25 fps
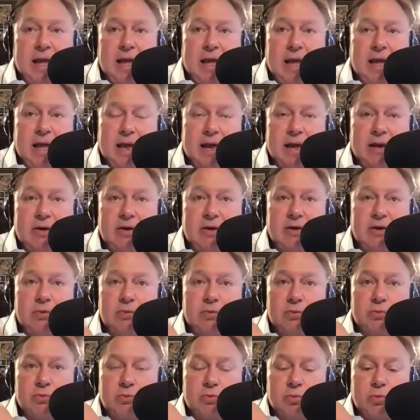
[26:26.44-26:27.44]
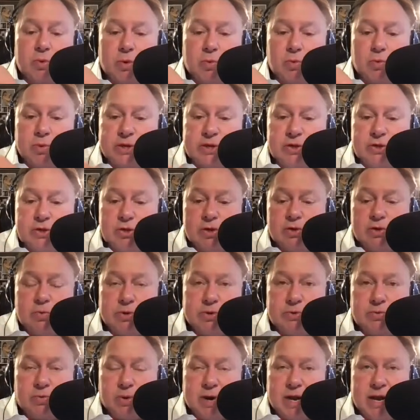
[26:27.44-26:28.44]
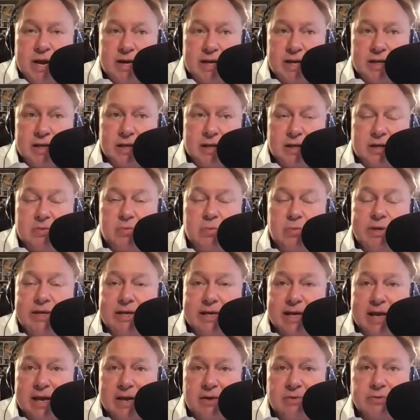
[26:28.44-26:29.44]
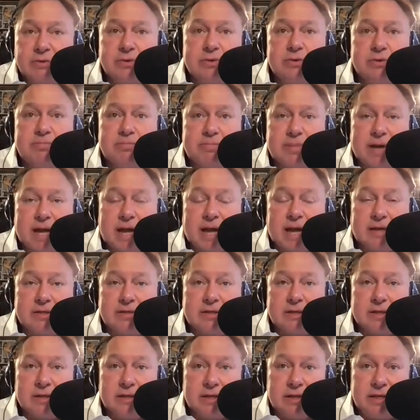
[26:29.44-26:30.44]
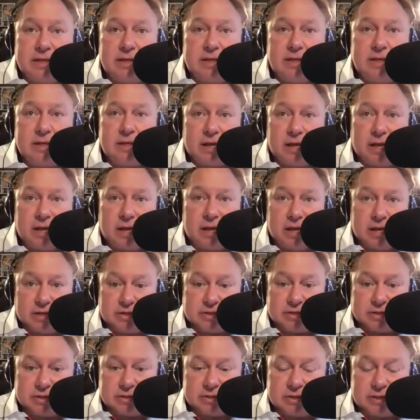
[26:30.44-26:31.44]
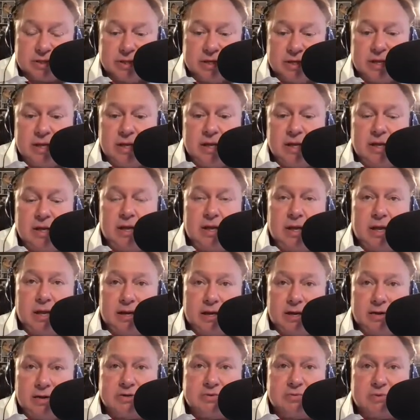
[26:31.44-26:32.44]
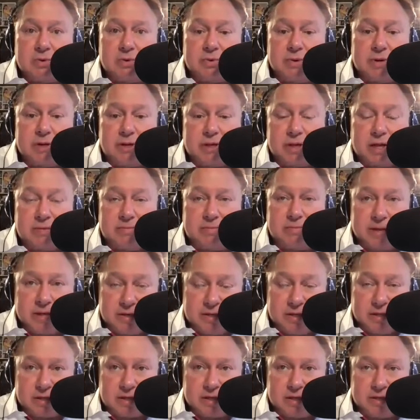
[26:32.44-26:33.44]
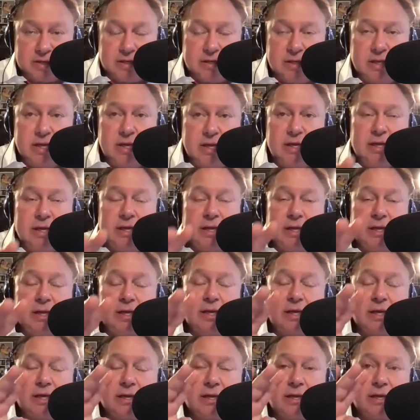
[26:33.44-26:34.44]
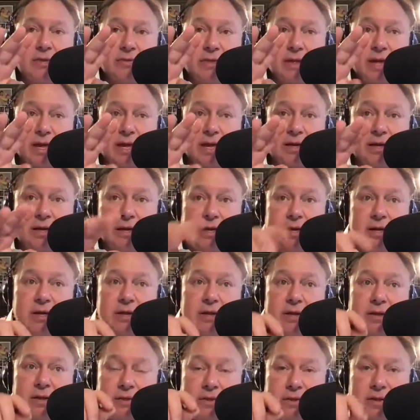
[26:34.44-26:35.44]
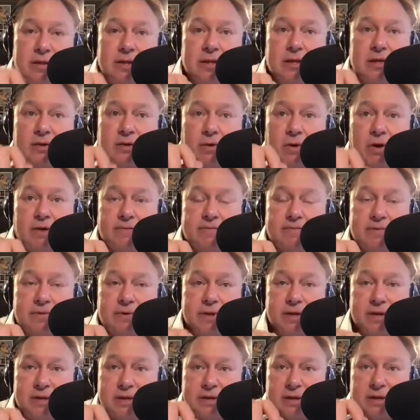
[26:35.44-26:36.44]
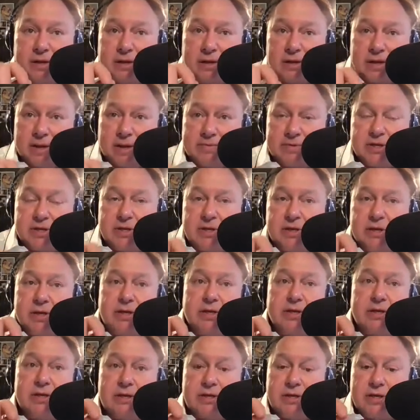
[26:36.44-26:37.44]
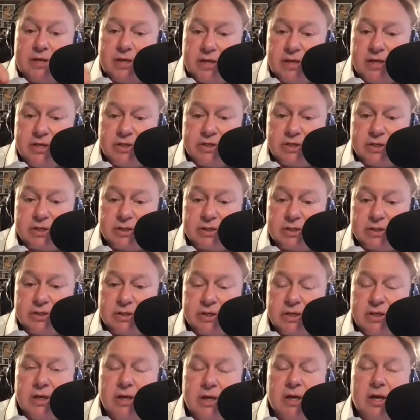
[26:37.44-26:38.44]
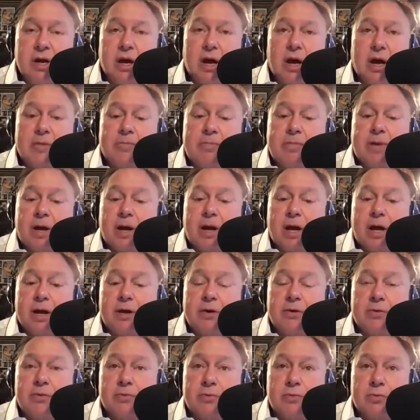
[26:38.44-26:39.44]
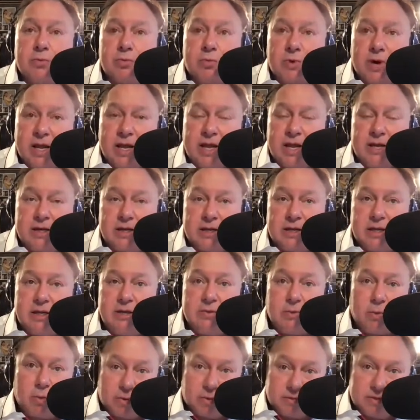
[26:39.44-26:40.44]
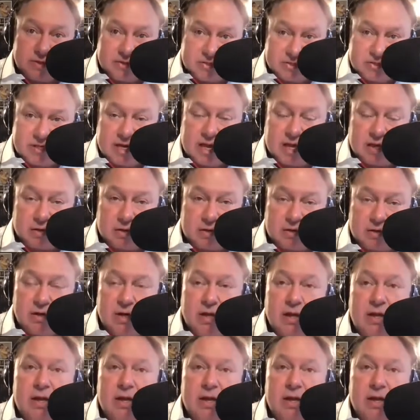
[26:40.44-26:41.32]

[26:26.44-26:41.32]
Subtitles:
And what we do with Randy is we counter back to Lee's agent. And here's what we say basically is that this offer is accepted contingent upon Randy or the seller